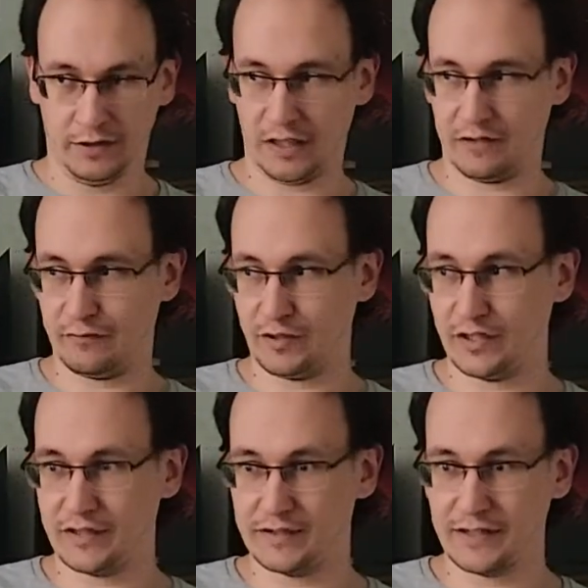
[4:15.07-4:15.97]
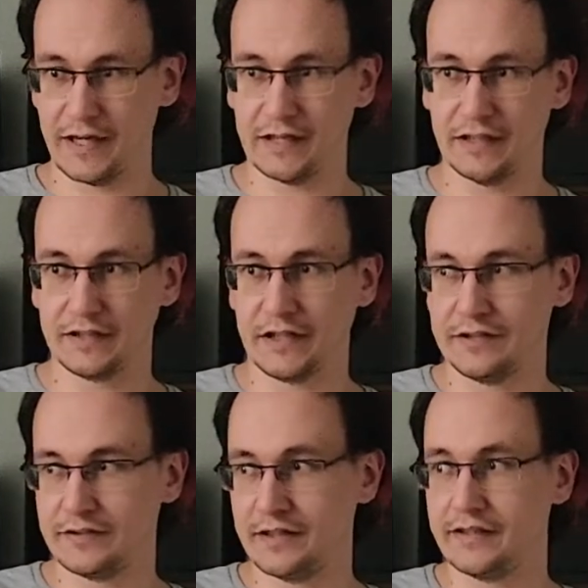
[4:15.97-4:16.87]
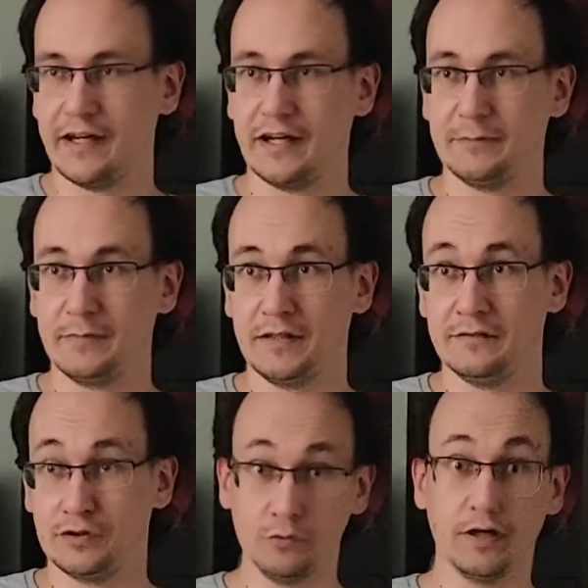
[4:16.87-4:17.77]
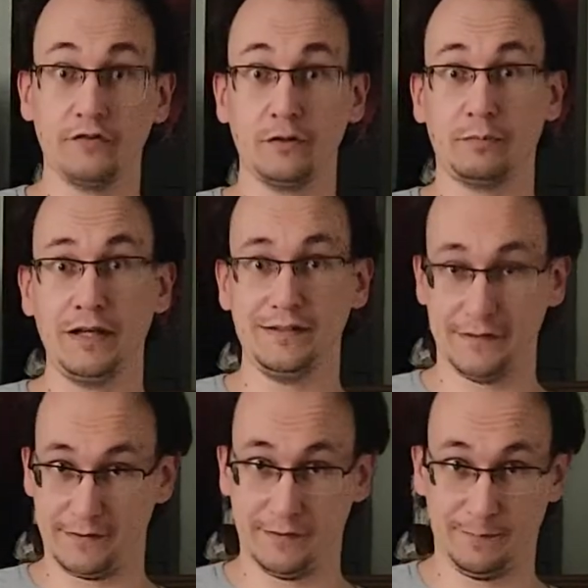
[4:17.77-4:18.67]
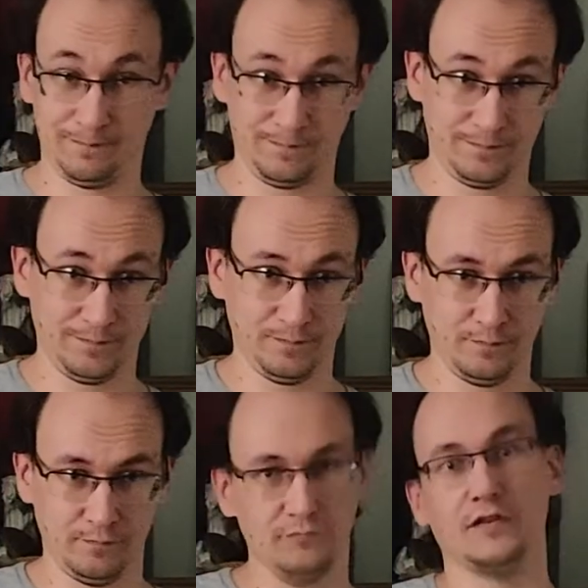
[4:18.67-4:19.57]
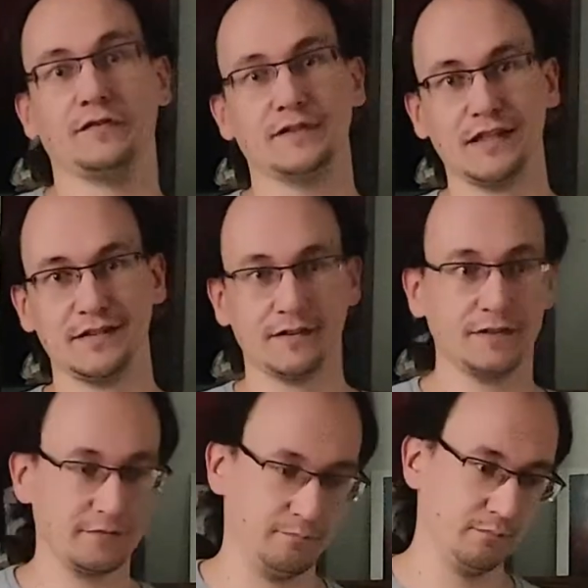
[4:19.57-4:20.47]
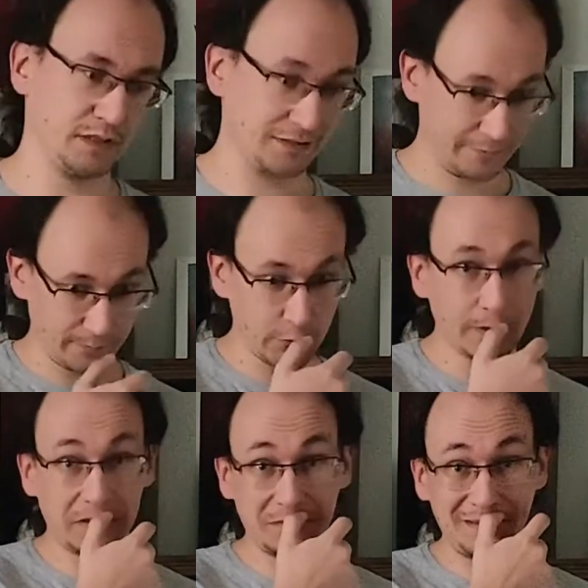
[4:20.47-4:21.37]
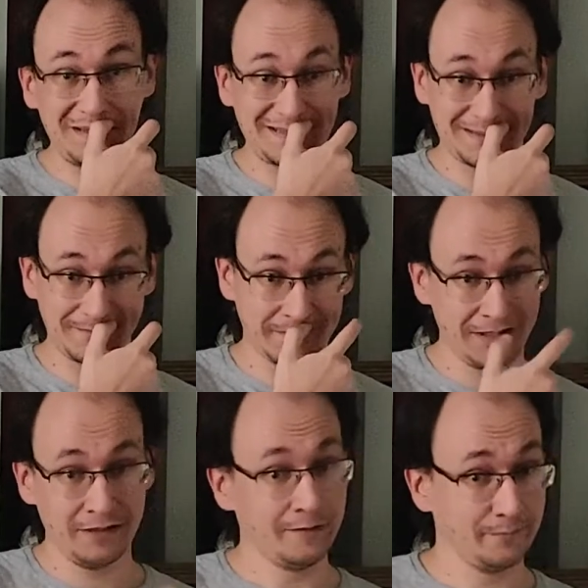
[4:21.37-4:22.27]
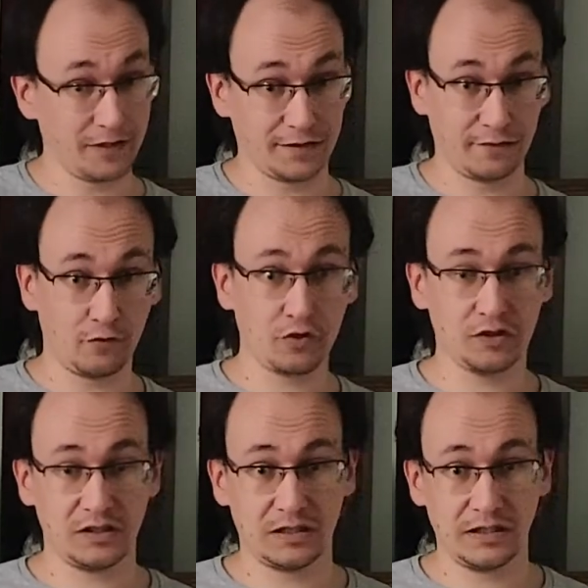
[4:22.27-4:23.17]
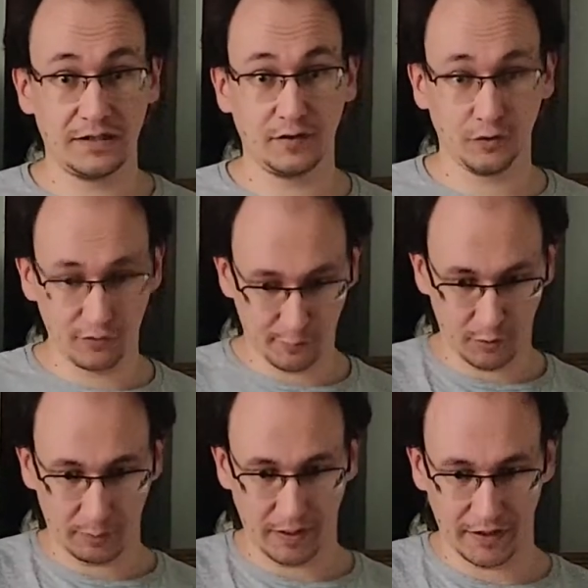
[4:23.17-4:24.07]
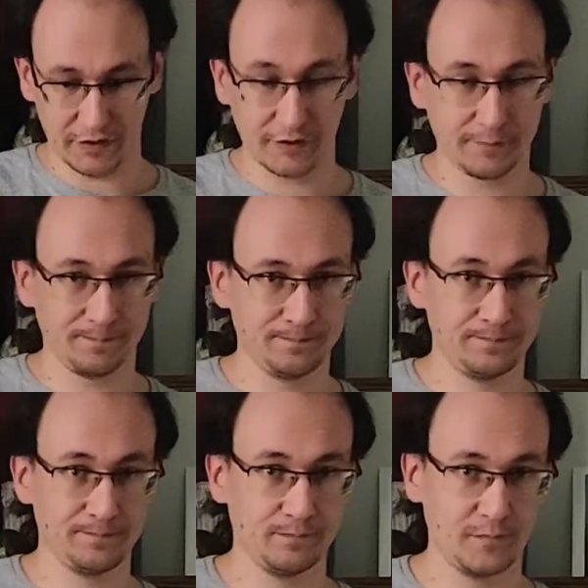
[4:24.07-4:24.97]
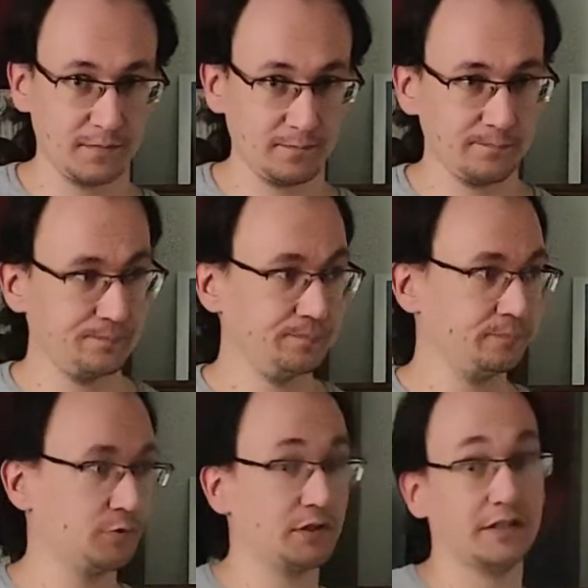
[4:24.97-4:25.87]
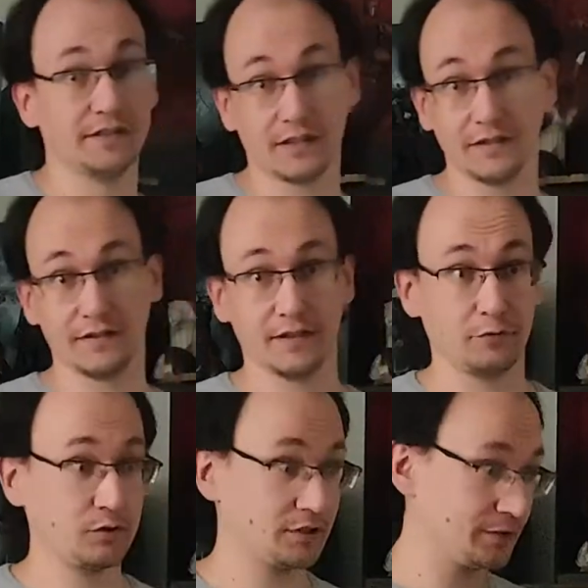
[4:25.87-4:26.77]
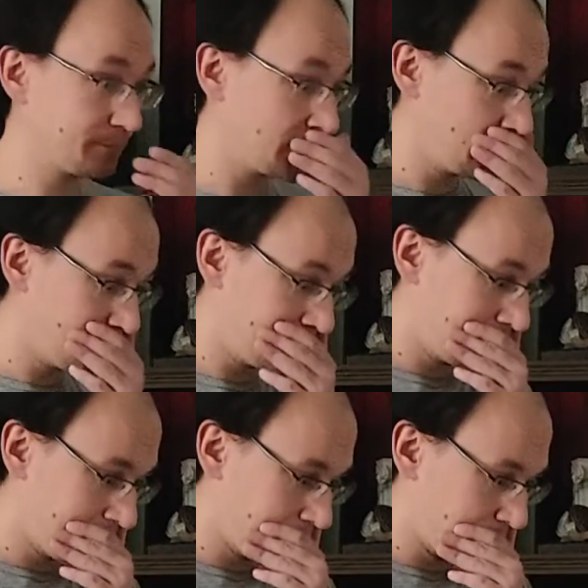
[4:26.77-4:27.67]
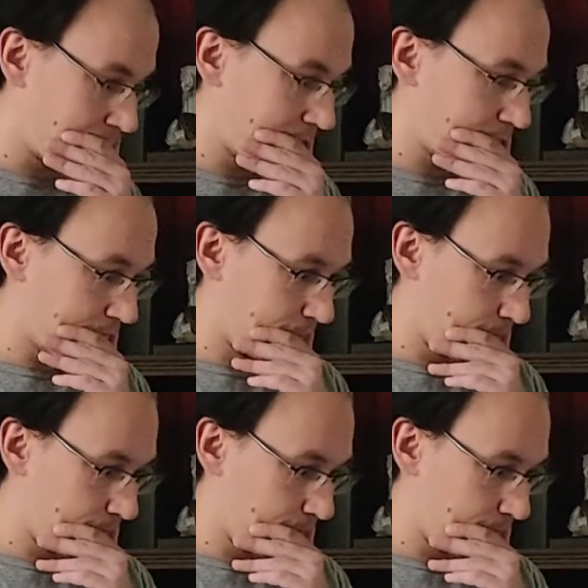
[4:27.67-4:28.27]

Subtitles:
And when I say an entire set, I mean 200 pieces. Different sizes, but 200 pieces. Because unfortunately no small packages with the sizes I wanted. But